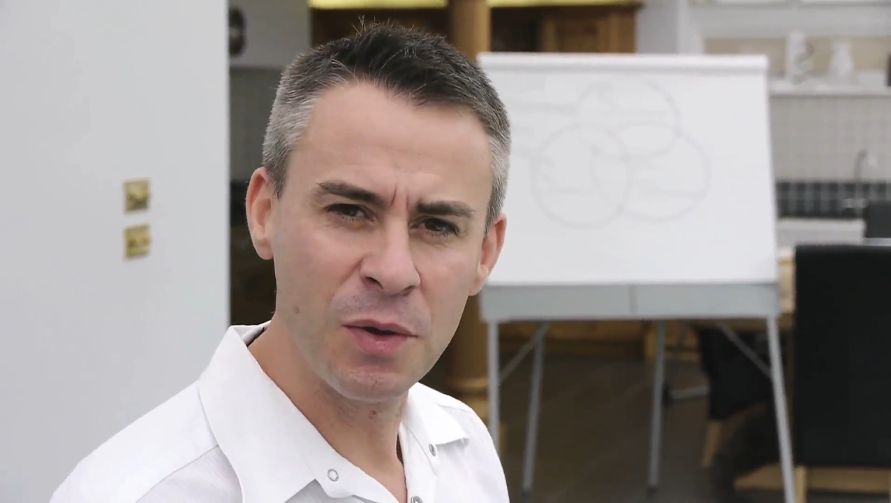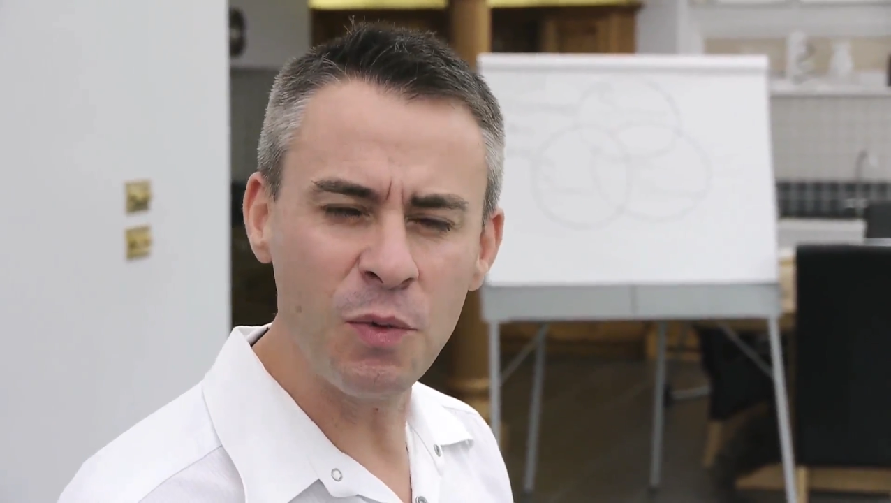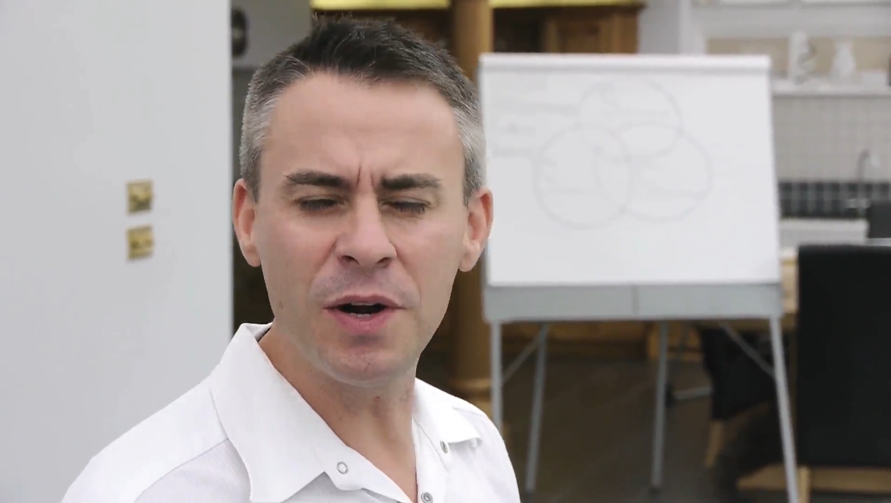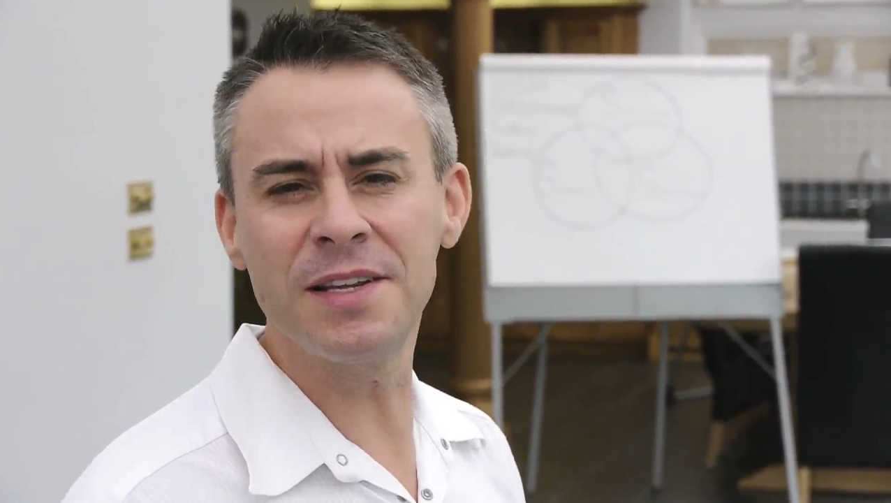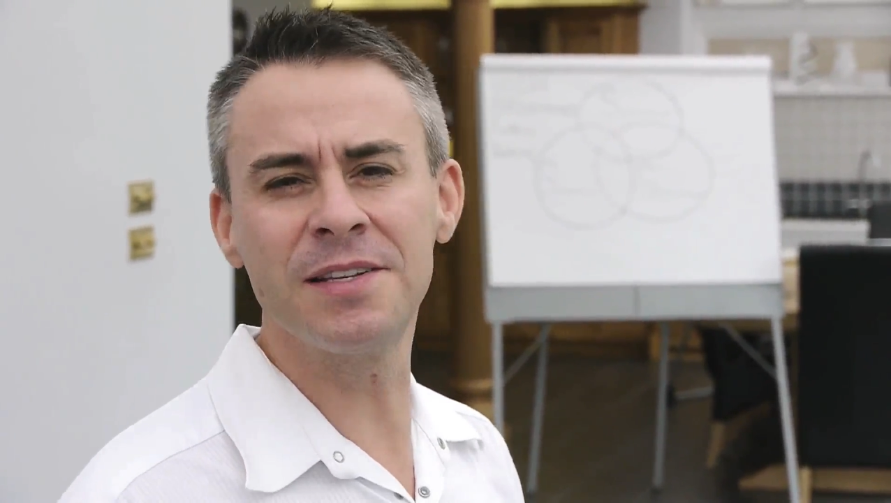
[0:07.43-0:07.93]

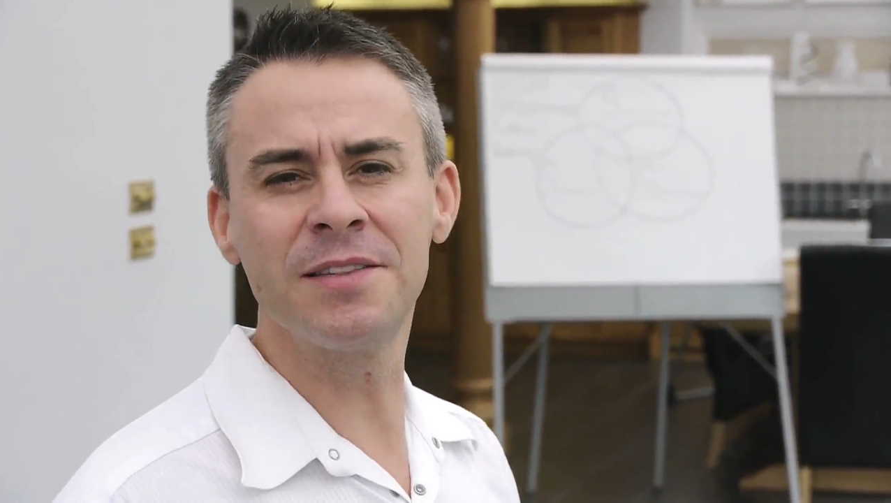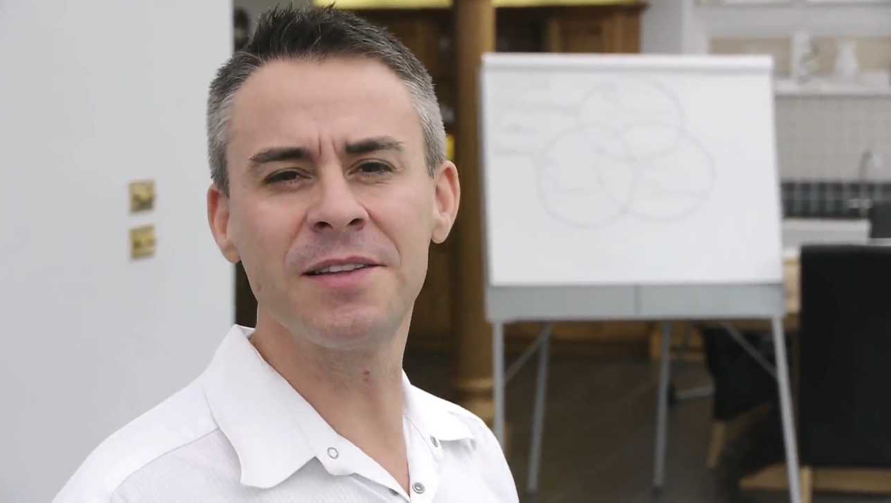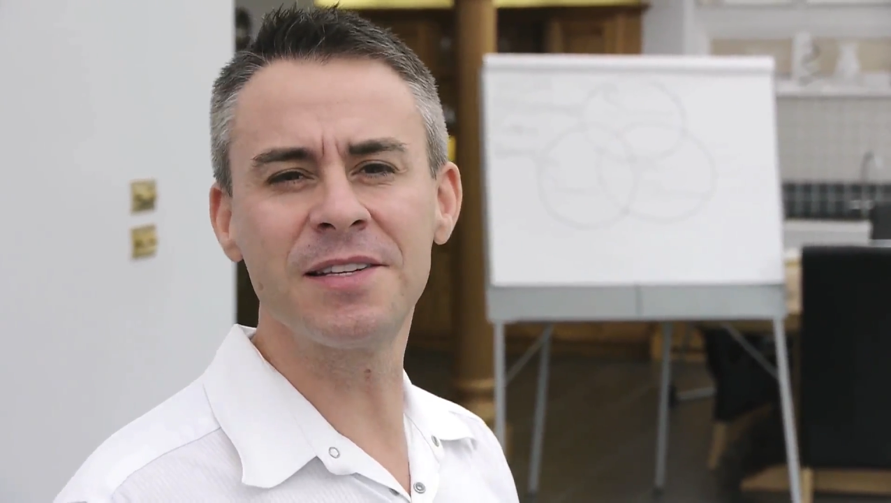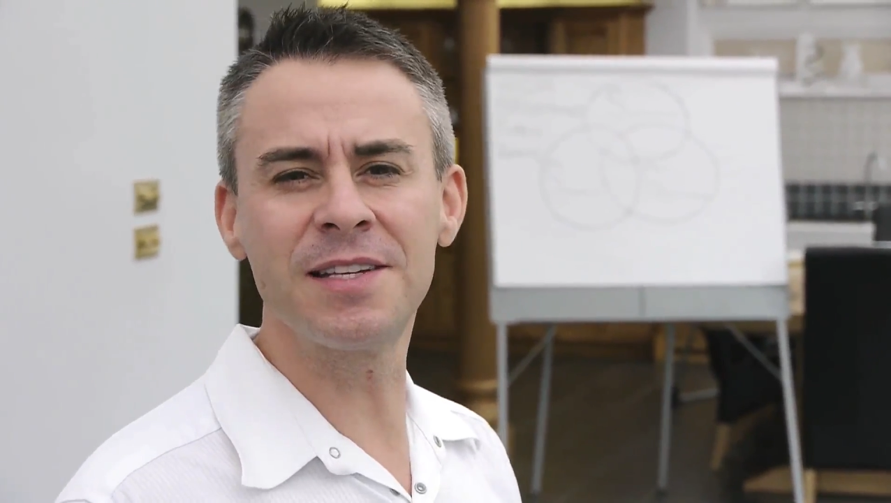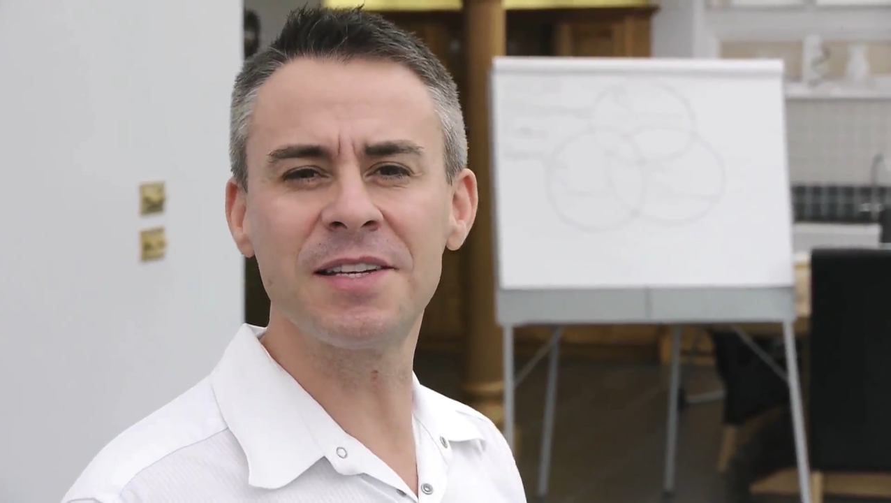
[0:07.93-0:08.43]
What is it
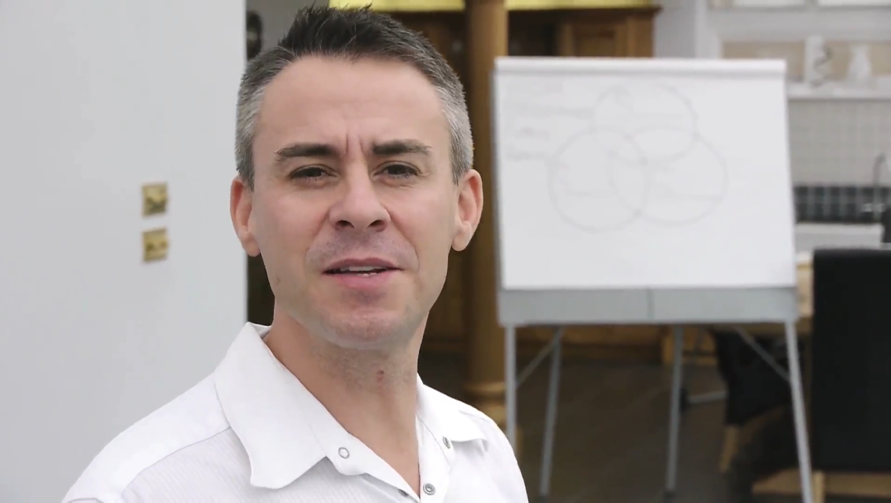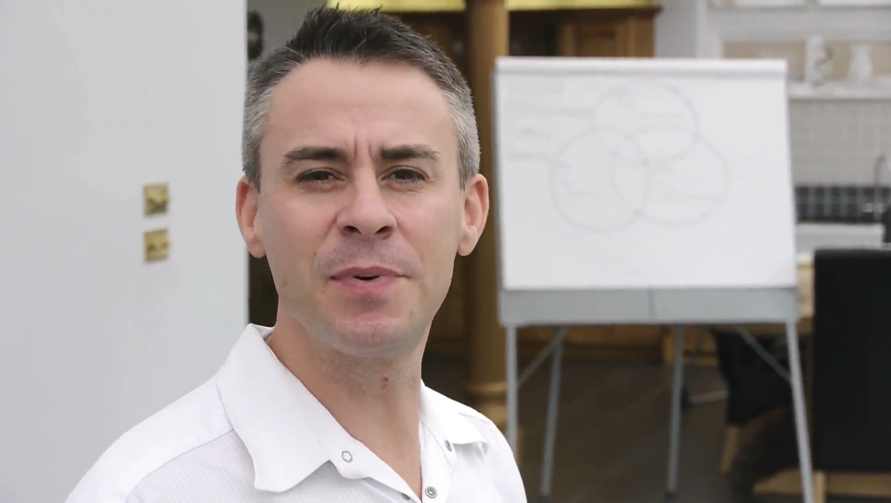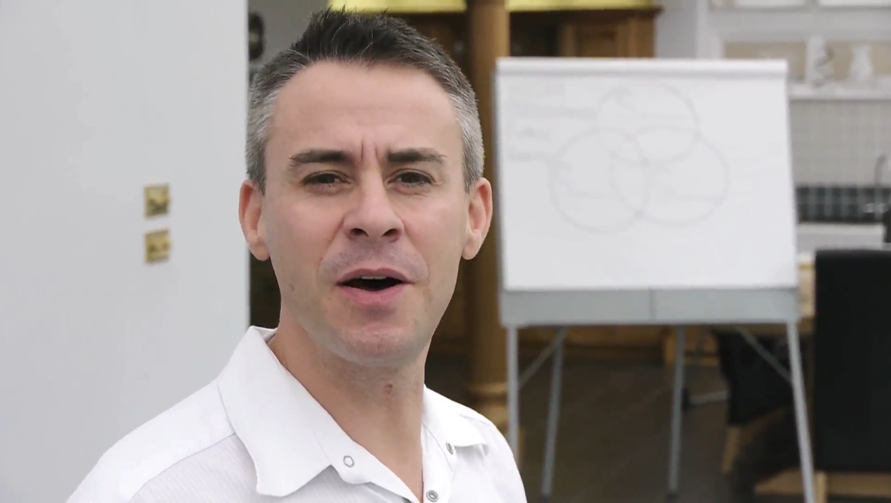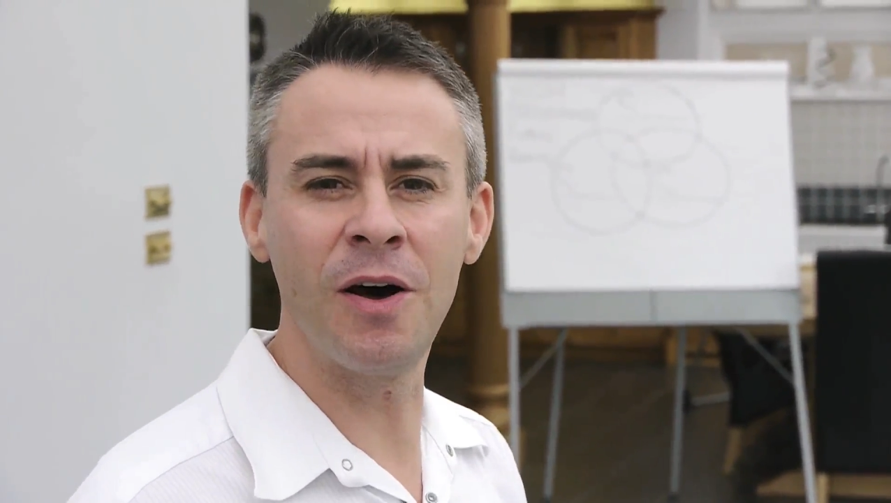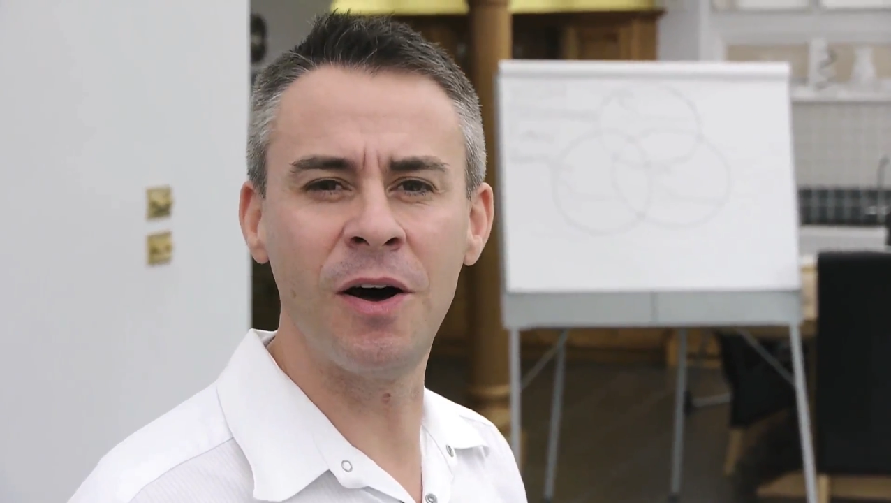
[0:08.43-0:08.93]
that sets
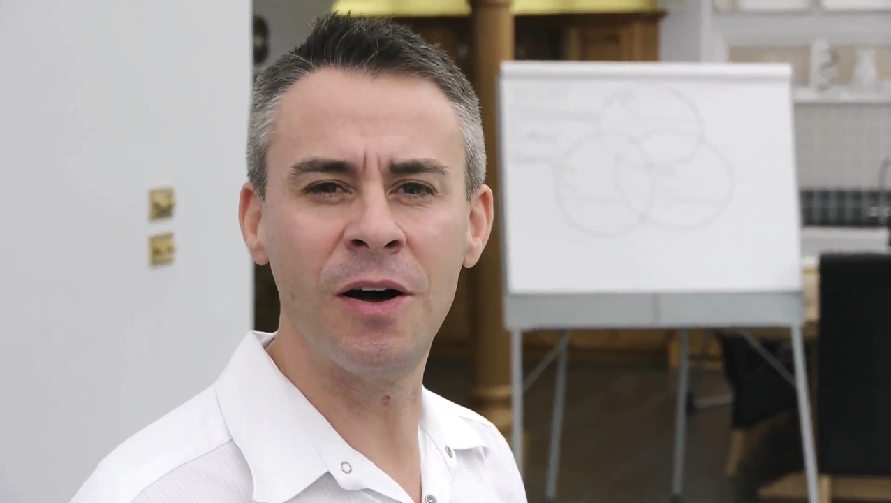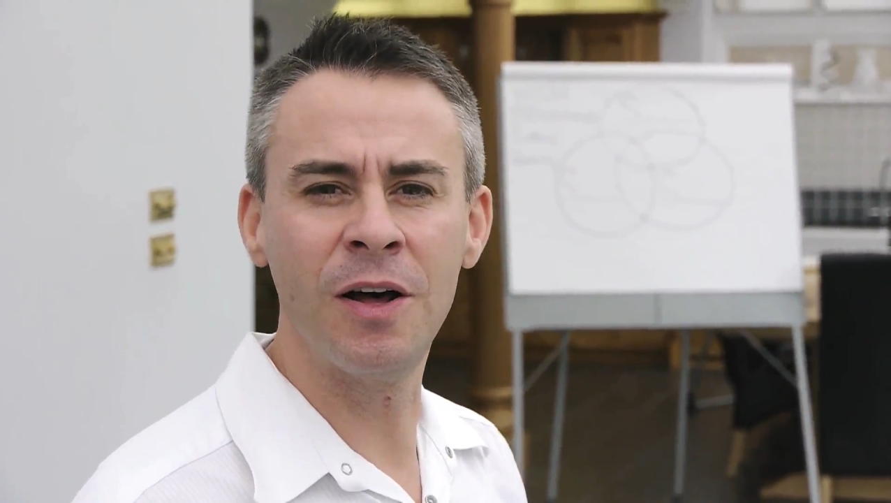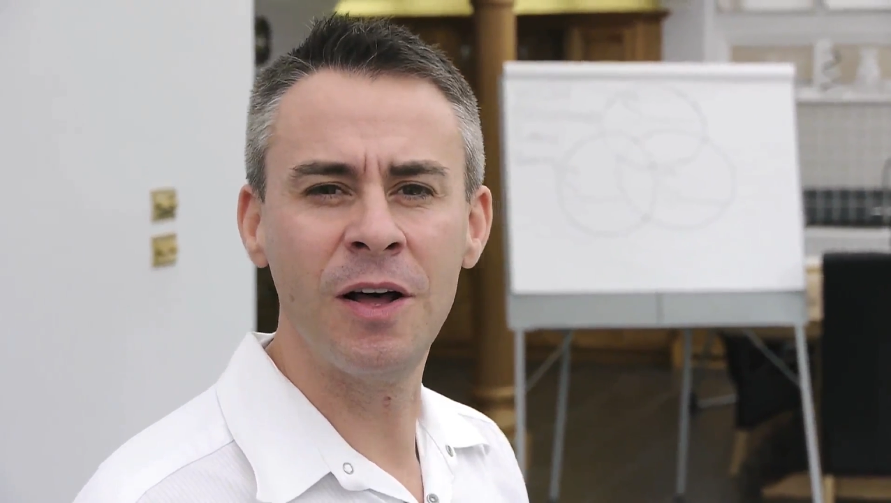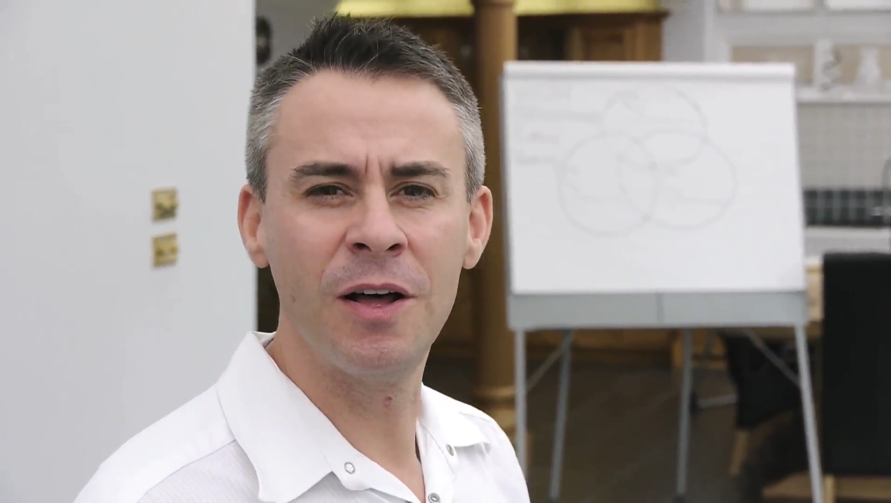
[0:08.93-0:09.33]
apart